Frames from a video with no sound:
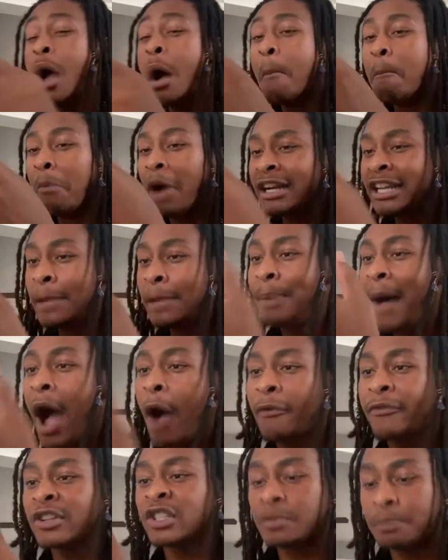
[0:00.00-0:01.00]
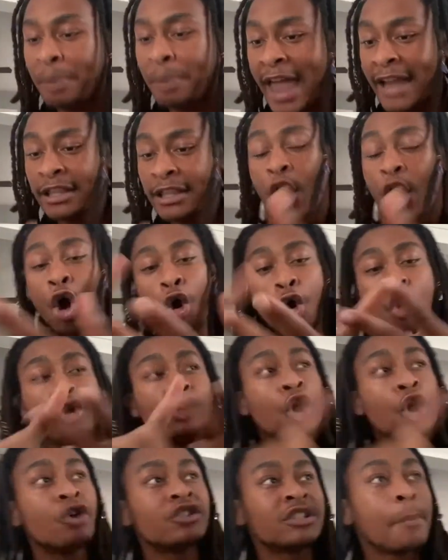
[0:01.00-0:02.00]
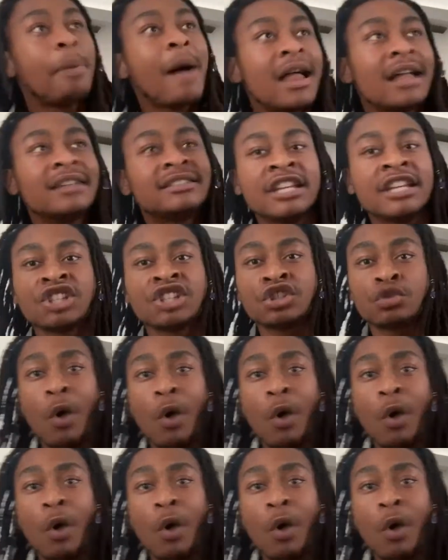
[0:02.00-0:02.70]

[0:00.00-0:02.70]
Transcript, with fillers: Money, power, respect. Who those are politicians?